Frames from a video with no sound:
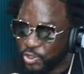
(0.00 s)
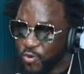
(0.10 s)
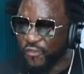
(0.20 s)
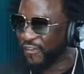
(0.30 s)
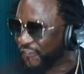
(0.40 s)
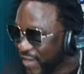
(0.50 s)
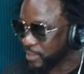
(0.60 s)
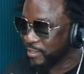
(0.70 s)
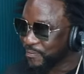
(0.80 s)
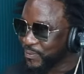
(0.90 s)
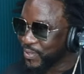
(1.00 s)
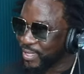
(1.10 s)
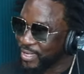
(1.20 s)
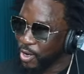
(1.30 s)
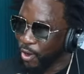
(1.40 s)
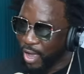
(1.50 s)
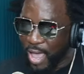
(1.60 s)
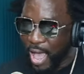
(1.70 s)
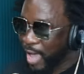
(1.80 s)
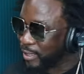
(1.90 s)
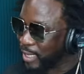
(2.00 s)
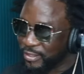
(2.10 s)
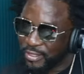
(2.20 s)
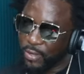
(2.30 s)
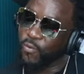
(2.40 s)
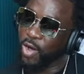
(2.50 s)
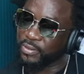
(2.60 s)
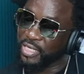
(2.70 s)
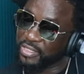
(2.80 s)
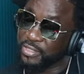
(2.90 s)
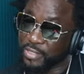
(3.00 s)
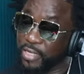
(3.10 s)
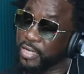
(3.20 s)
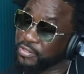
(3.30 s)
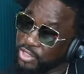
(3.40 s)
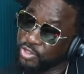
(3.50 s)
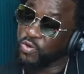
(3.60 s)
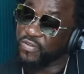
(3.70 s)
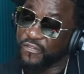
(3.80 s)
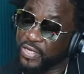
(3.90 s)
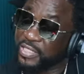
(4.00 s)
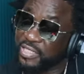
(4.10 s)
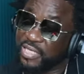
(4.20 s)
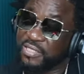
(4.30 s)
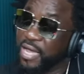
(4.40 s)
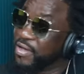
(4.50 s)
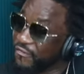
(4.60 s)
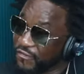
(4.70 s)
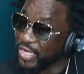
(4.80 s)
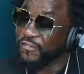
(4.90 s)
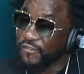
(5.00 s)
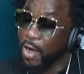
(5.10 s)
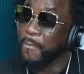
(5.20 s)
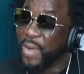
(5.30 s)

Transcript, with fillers: J'ouvert fete, you know. And I say, what? This is the J'ouvert fete is the fete for